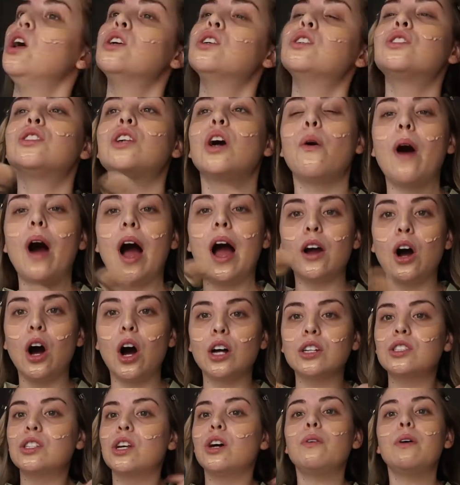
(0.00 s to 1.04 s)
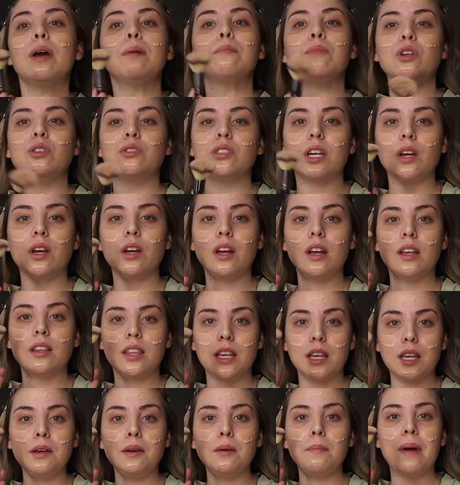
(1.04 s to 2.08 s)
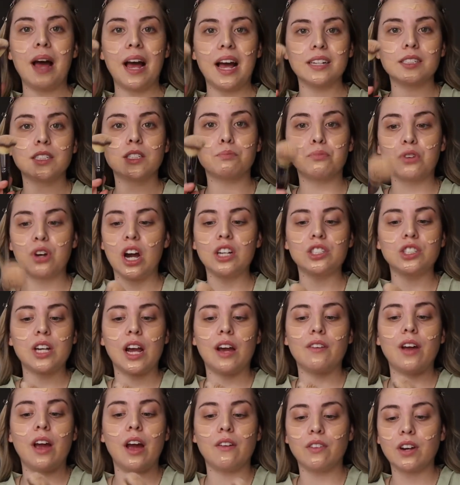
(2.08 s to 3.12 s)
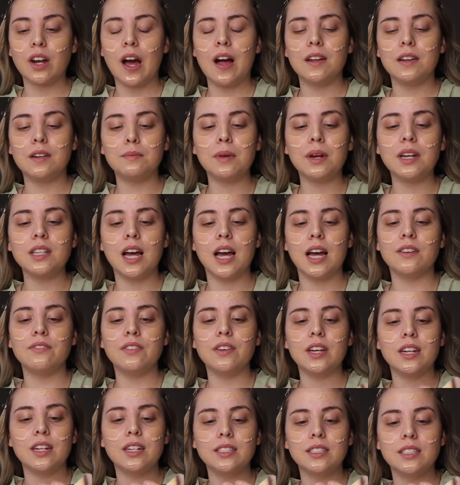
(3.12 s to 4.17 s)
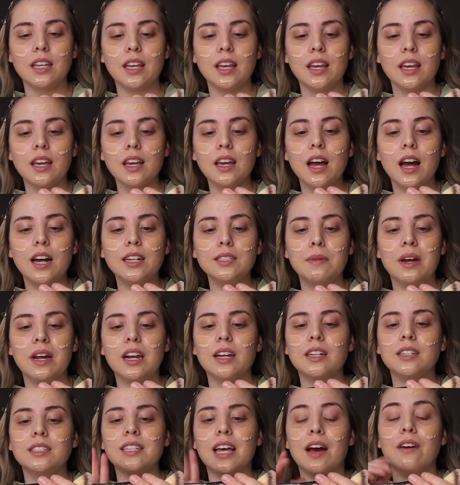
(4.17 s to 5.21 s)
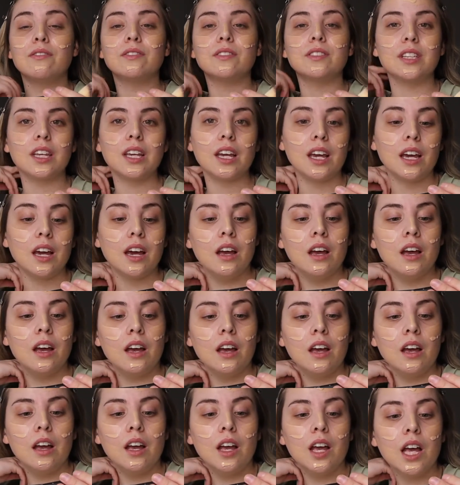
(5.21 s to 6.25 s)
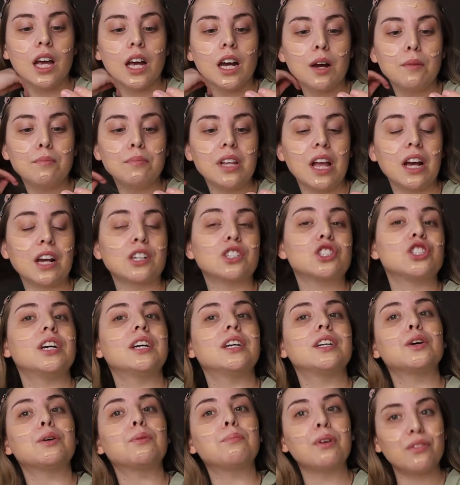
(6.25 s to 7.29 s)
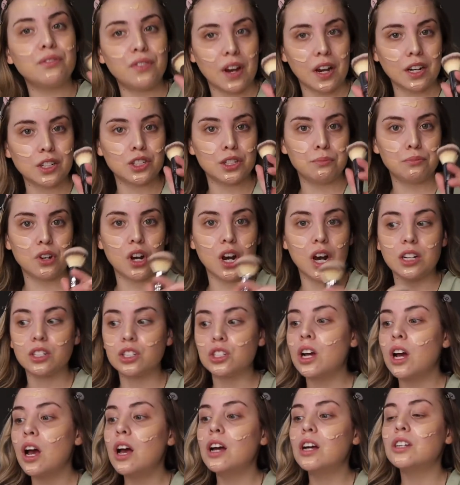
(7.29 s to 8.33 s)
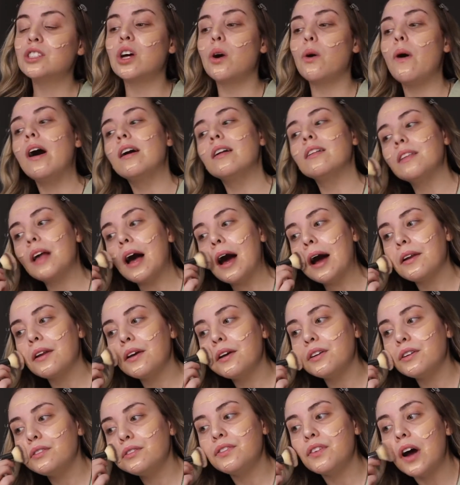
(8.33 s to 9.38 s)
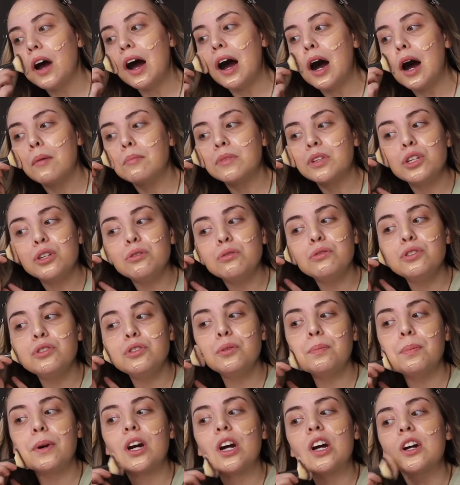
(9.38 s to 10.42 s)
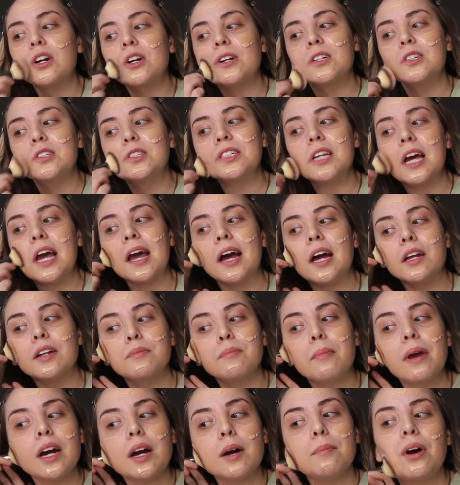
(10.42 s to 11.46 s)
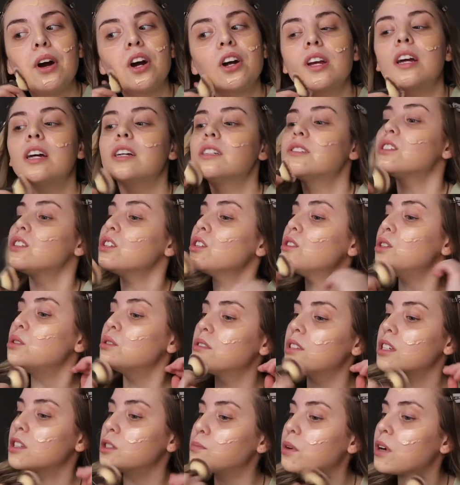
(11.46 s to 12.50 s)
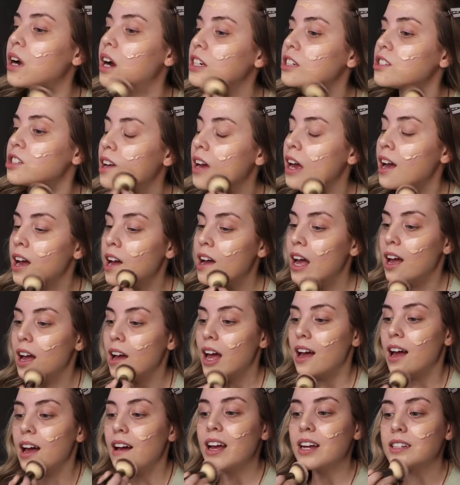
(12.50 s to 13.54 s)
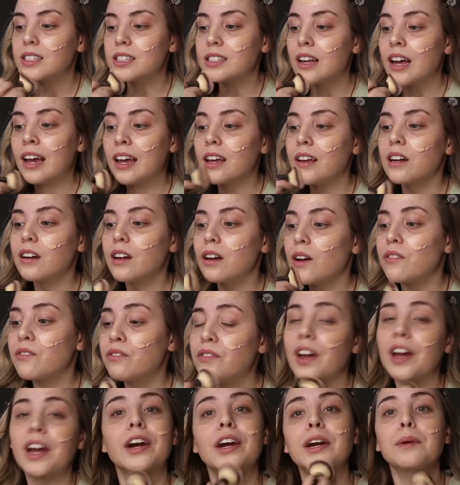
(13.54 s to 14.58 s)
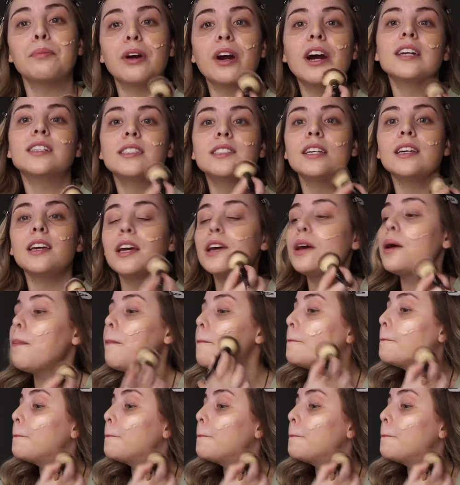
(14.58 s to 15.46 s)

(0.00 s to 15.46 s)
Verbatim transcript: So I also am using the best brush I've ever gotten in my life. It is the IT Cosmetics Heavenly Complexion Perfection Brush. So a lot of um, YouTubers and makeup artists use this brush. It's like very pricey,